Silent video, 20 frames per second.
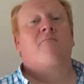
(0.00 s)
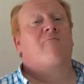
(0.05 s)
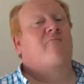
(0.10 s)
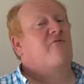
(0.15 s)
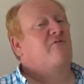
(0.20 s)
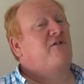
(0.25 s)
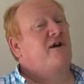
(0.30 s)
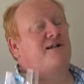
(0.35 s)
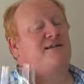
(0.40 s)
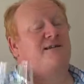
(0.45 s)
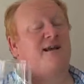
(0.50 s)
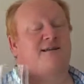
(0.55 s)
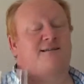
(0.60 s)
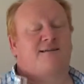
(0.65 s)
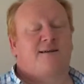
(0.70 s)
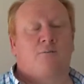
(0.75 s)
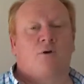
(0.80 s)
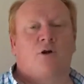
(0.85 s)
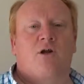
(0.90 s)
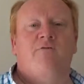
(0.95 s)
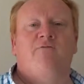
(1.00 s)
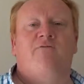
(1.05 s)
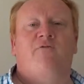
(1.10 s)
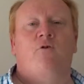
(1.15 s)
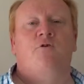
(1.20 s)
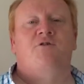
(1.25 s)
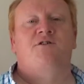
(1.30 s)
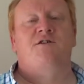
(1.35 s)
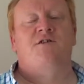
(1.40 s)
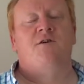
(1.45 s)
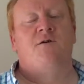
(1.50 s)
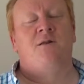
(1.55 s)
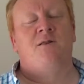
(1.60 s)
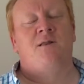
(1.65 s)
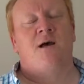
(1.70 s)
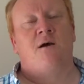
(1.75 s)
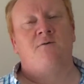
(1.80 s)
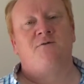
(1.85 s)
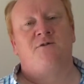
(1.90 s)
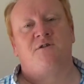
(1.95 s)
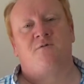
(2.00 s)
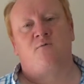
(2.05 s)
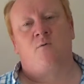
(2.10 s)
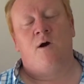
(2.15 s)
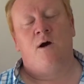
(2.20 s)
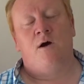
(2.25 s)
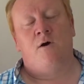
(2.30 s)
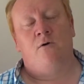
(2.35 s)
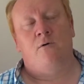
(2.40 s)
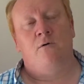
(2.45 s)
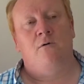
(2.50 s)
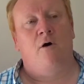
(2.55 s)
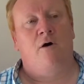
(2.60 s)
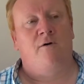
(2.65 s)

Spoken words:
Fantastic. Looking forward to doing those as well.